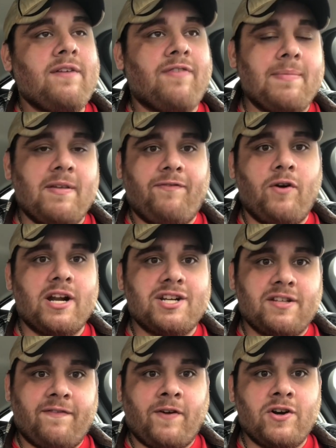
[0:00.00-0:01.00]
From the
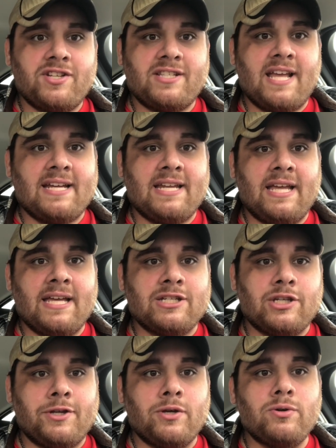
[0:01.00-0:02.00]
footage, the first standy
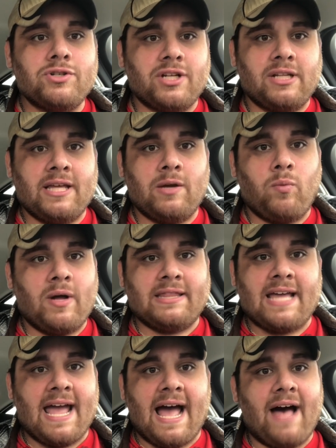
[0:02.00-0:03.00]
is usually what
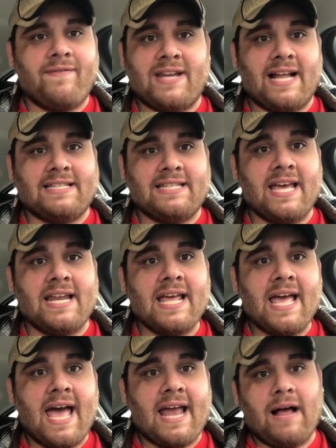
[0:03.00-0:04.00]
they have, and that's it.
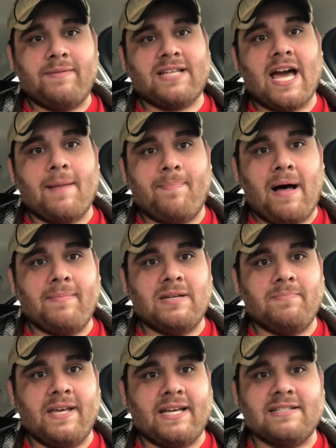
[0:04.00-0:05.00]
And I was kind of
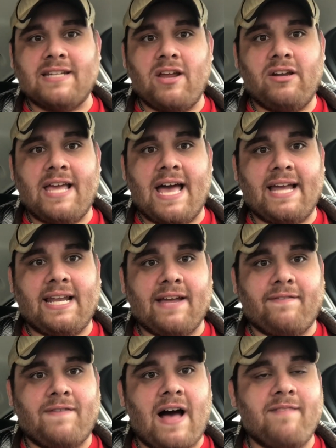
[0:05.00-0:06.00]
bumming because they only had
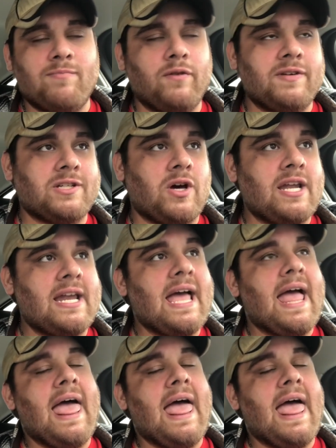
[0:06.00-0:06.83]
like five movies on it.